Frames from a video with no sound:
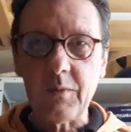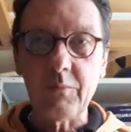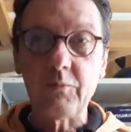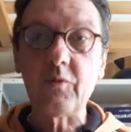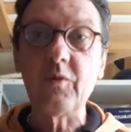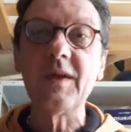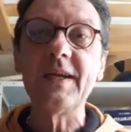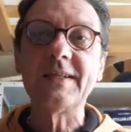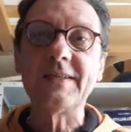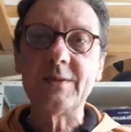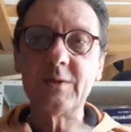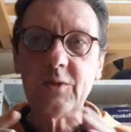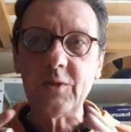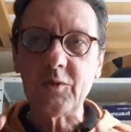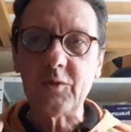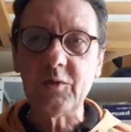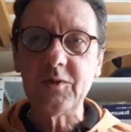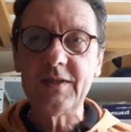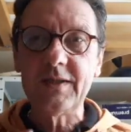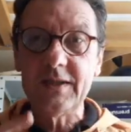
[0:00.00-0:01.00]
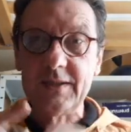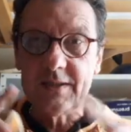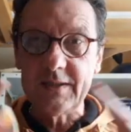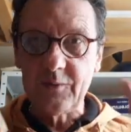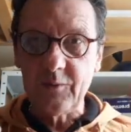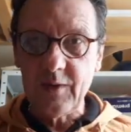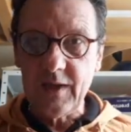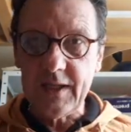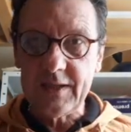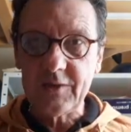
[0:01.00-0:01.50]
create certainties
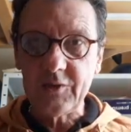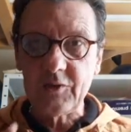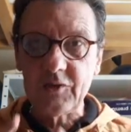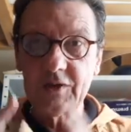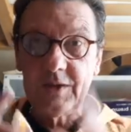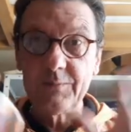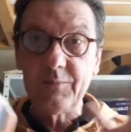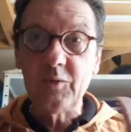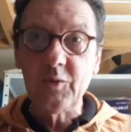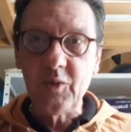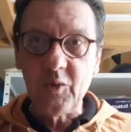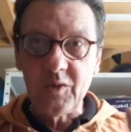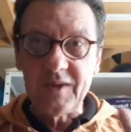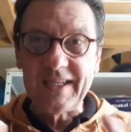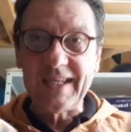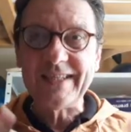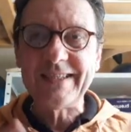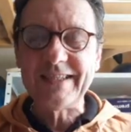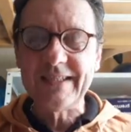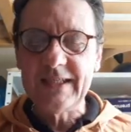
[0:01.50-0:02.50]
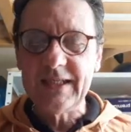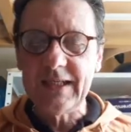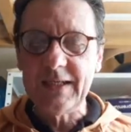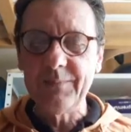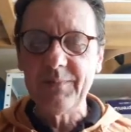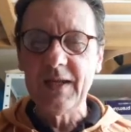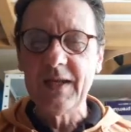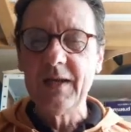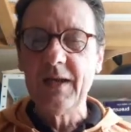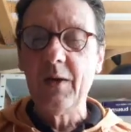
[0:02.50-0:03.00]
in relationship to your
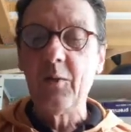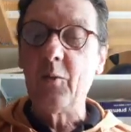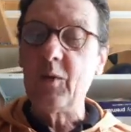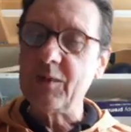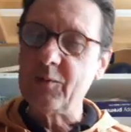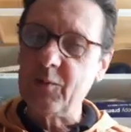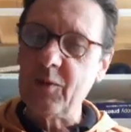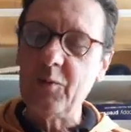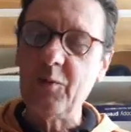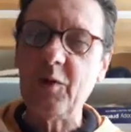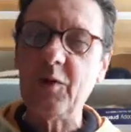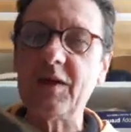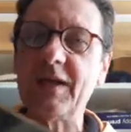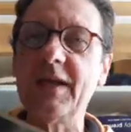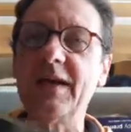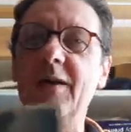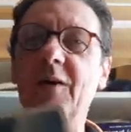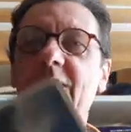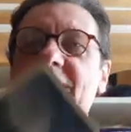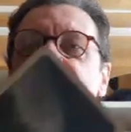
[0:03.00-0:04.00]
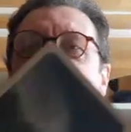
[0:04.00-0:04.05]
destiny. What we're working on